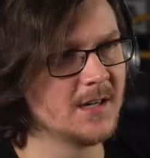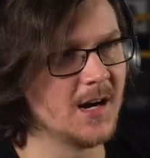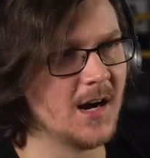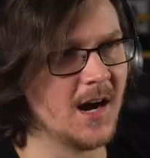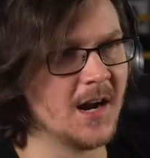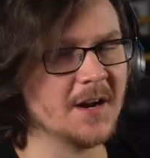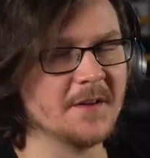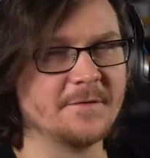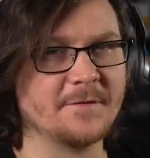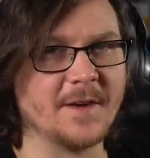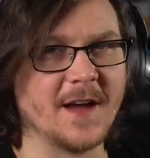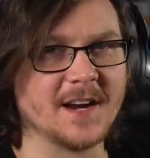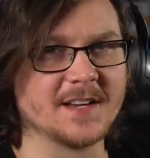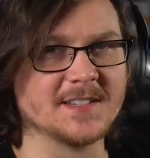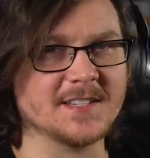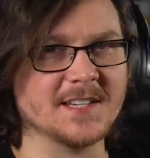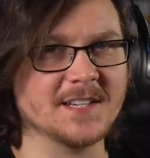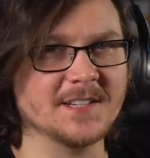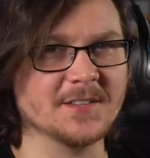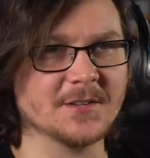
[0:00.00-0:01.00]

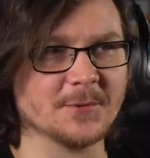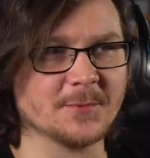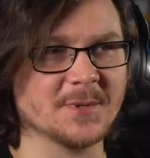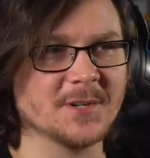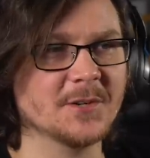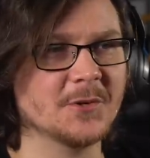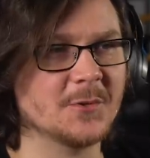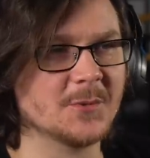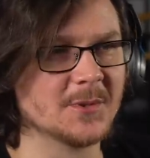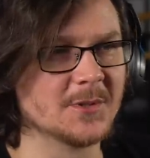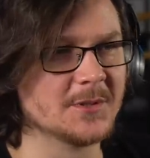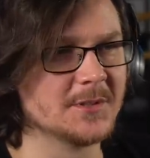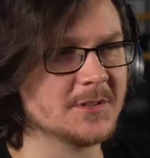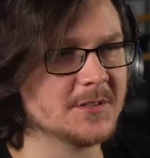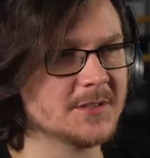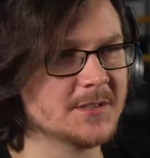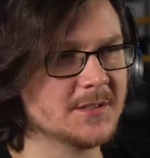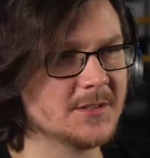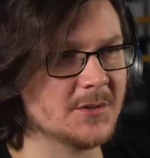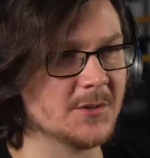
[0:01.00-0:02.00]
Unaffecting the real
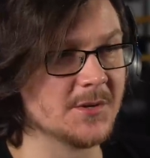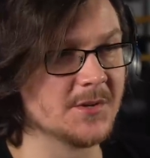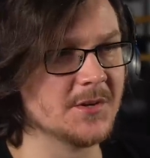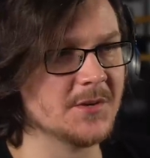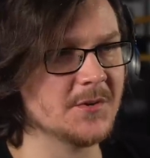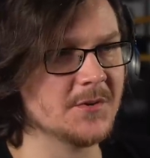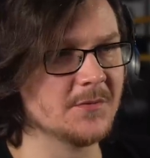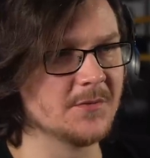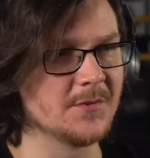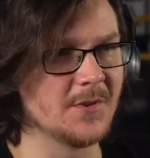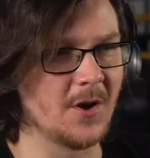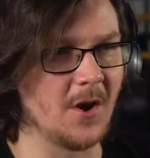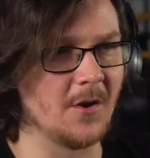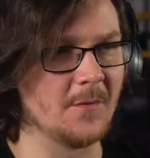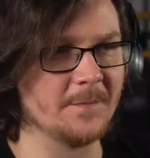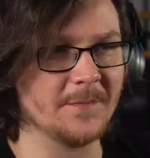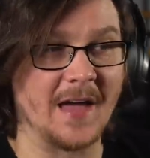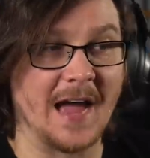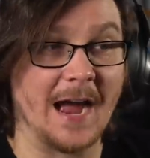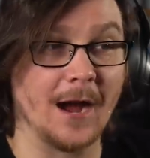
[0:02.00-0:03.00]
world, or the
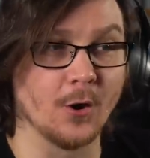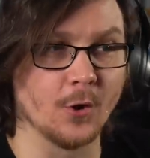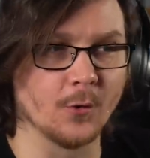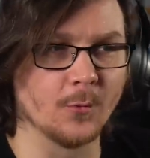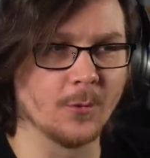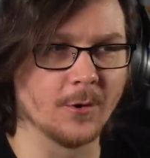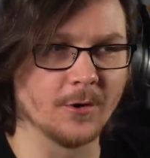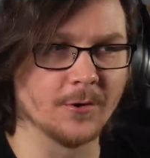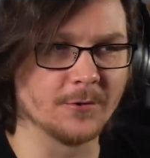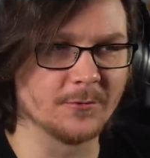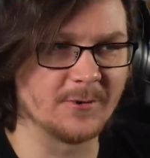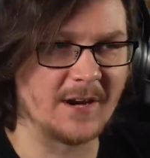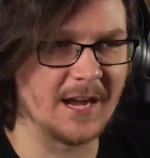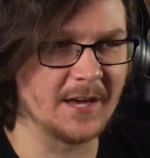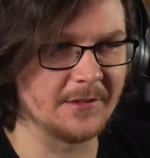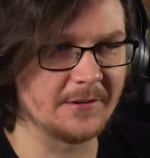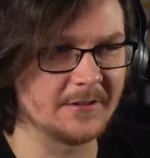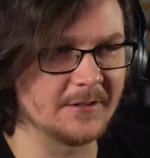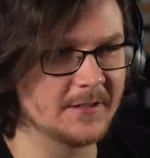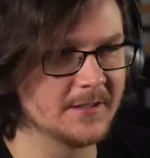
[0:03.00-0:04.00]
our world,
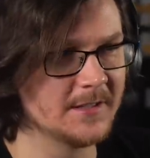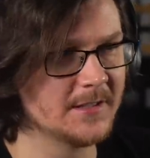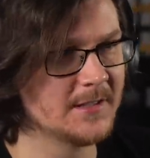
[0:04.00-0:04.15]
rather.